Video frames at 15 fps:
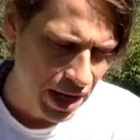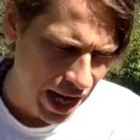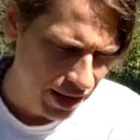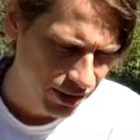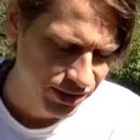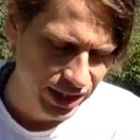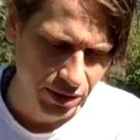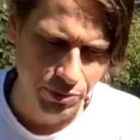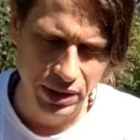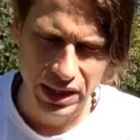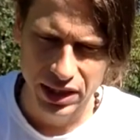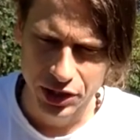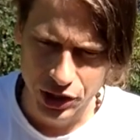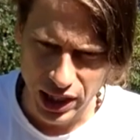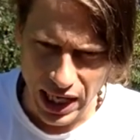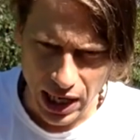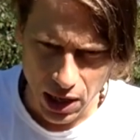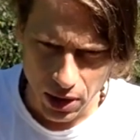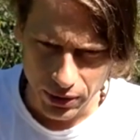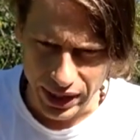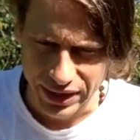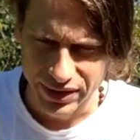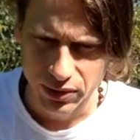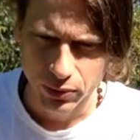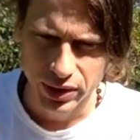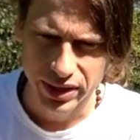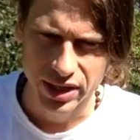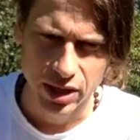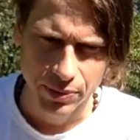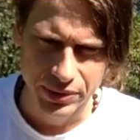matters, like being a child, and then when
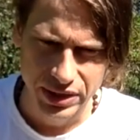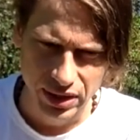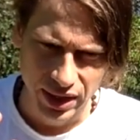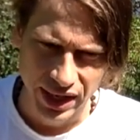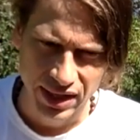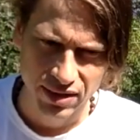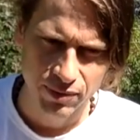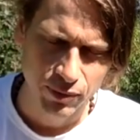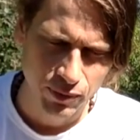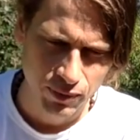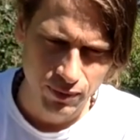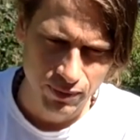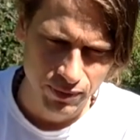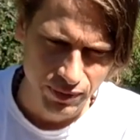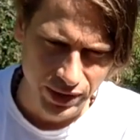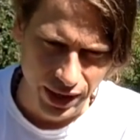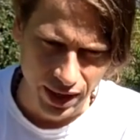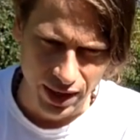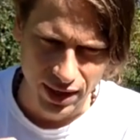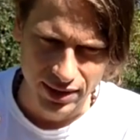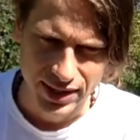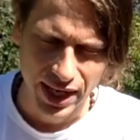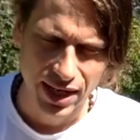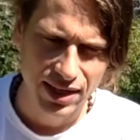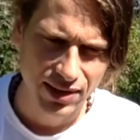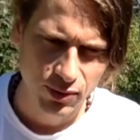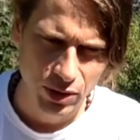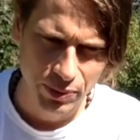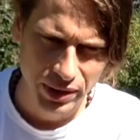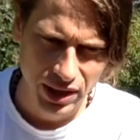it comes to like uh, dating
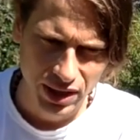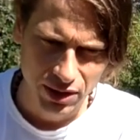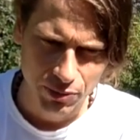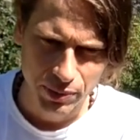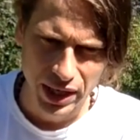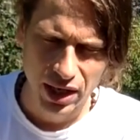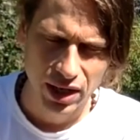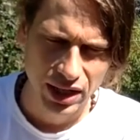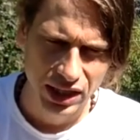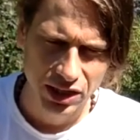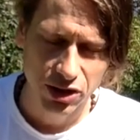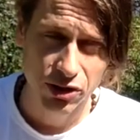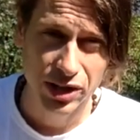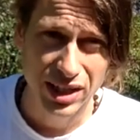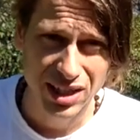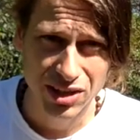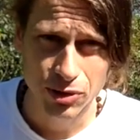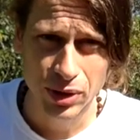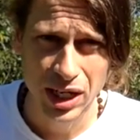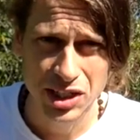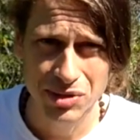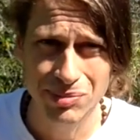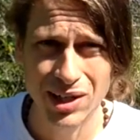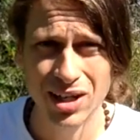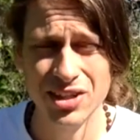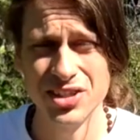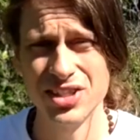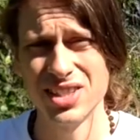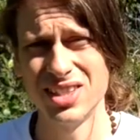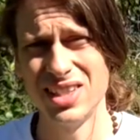women or marrying. You know, they did arranged
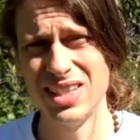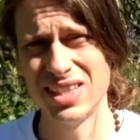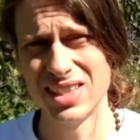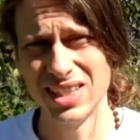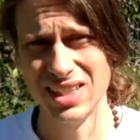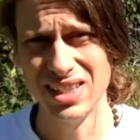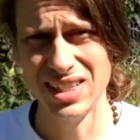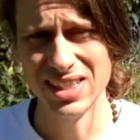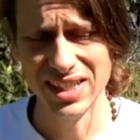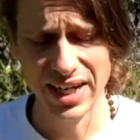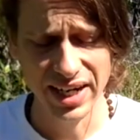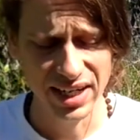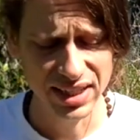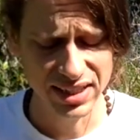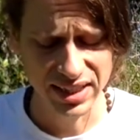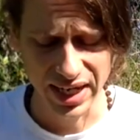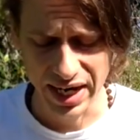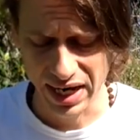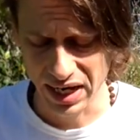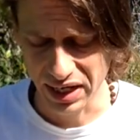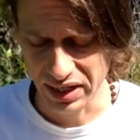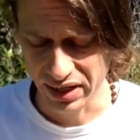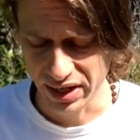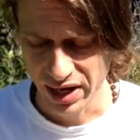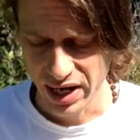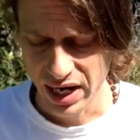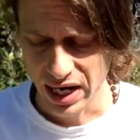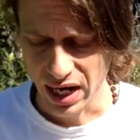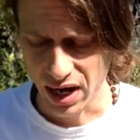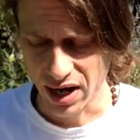marriages in these in these days, and
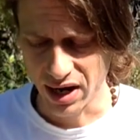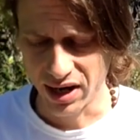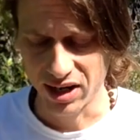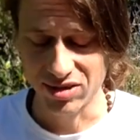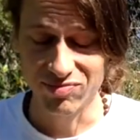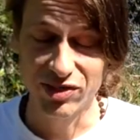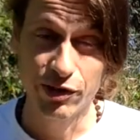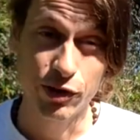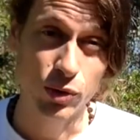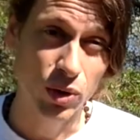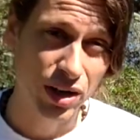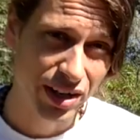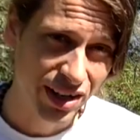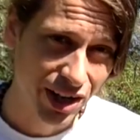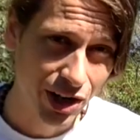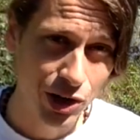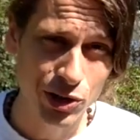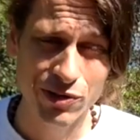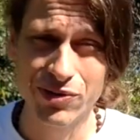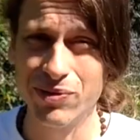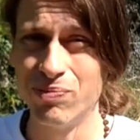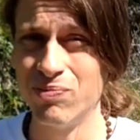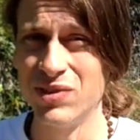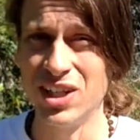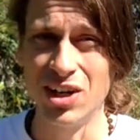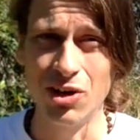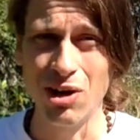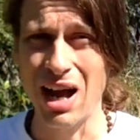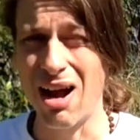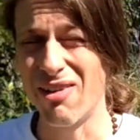uh, if you wanted to know, you
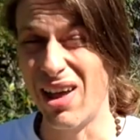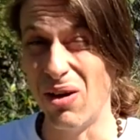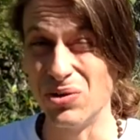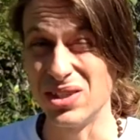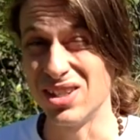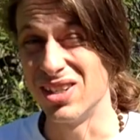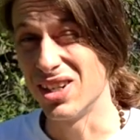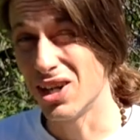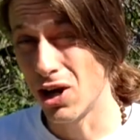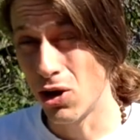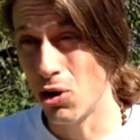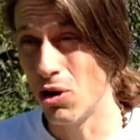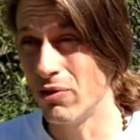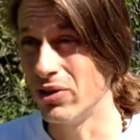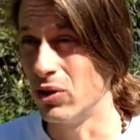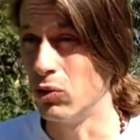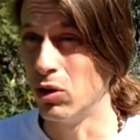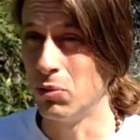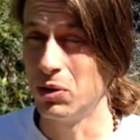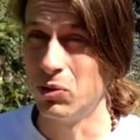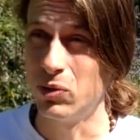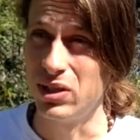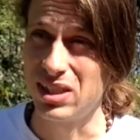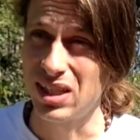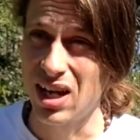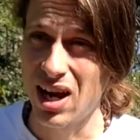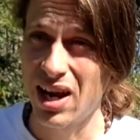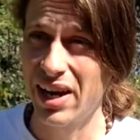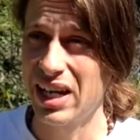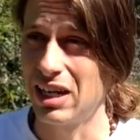know, how that was going to go, if the woman was
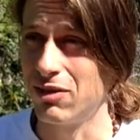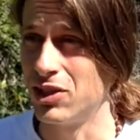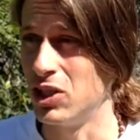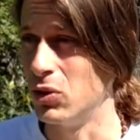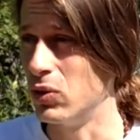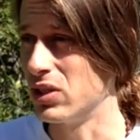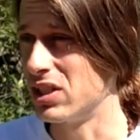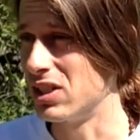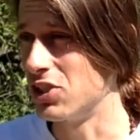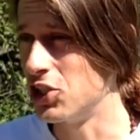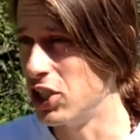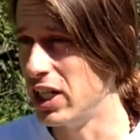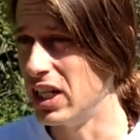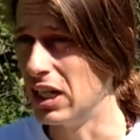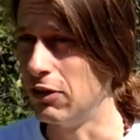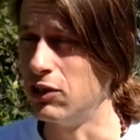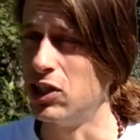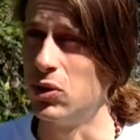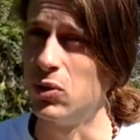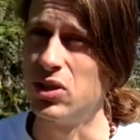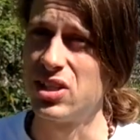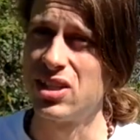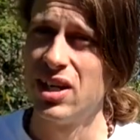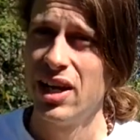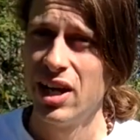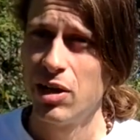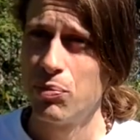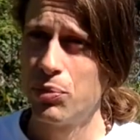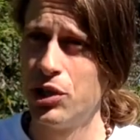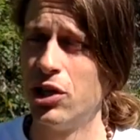lying, if she was a cheat, if she was
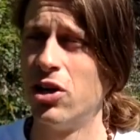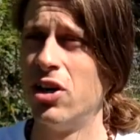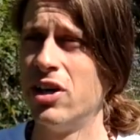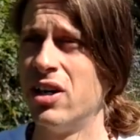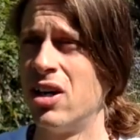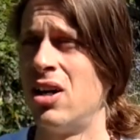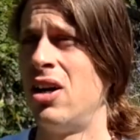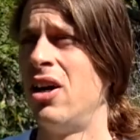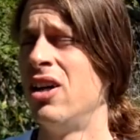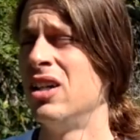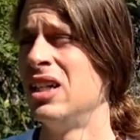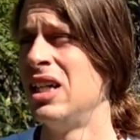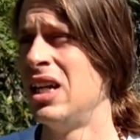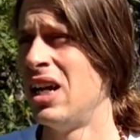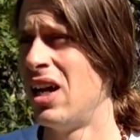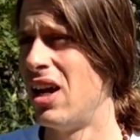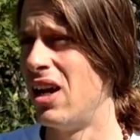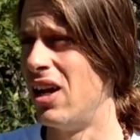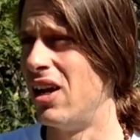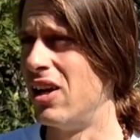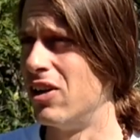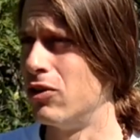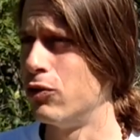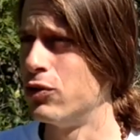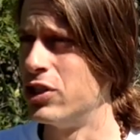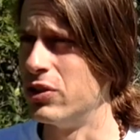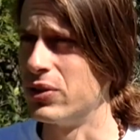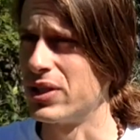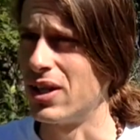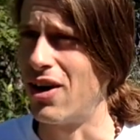pure in heart, uh, if
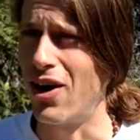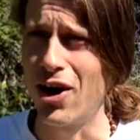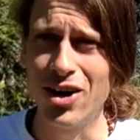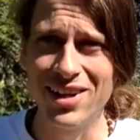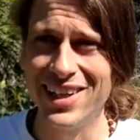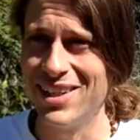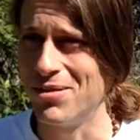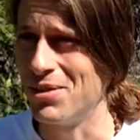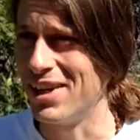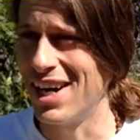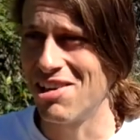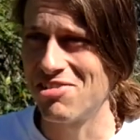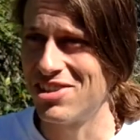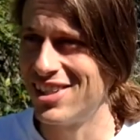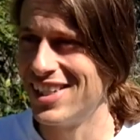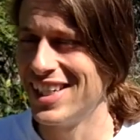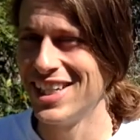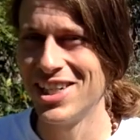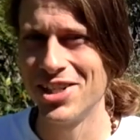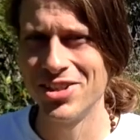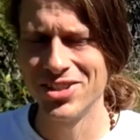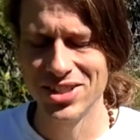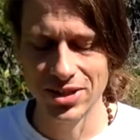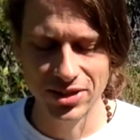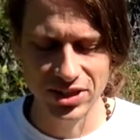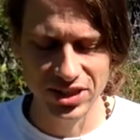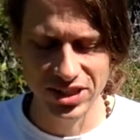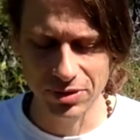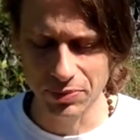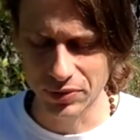she was a harlot, whatever. You know, so
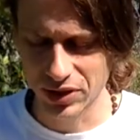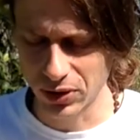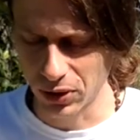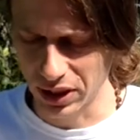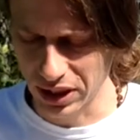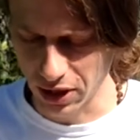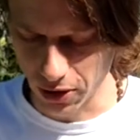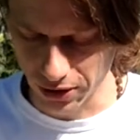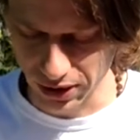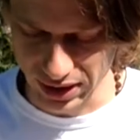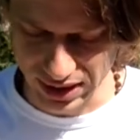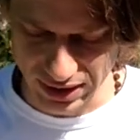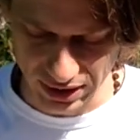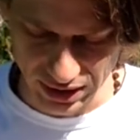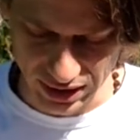there's some sort of yogas